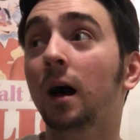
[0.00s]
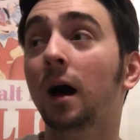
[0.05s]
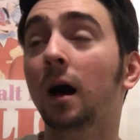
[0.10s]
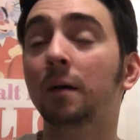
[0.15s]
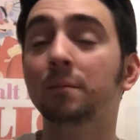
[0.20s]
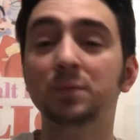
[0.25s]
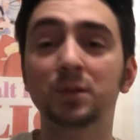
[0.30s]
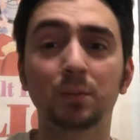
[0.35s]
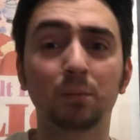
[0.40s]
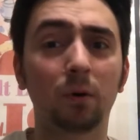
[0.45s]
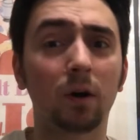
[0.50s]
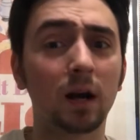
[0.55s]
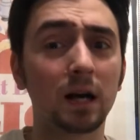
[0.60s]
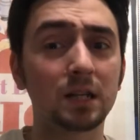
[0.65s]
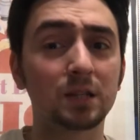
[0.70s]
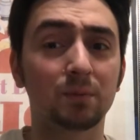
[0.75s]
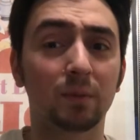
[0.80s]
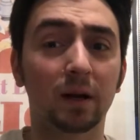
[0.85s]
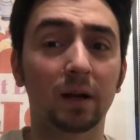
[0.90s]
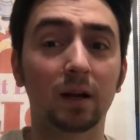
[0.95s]
I'm
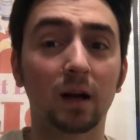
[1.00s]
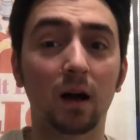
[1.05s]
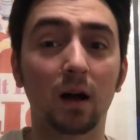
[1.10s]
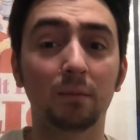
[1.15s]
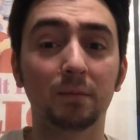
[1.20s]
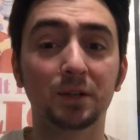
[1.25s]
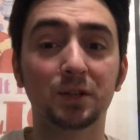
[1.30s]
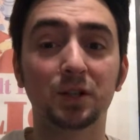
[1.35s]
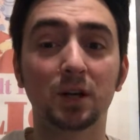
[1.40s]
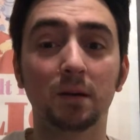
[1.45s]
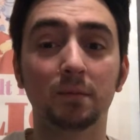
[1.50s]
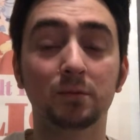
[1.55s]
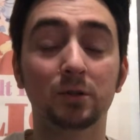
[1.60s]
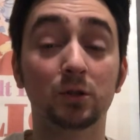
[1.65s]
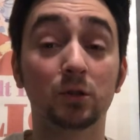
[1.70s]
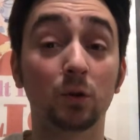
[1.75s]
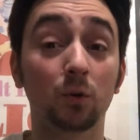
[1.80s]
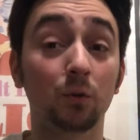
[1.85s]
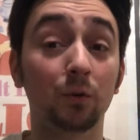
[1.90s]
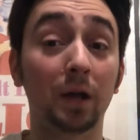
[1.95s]
surprised. My comic shop
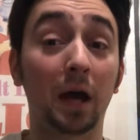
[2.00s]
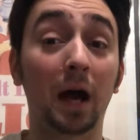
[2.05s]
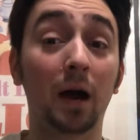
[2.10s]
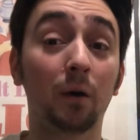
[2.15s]
sold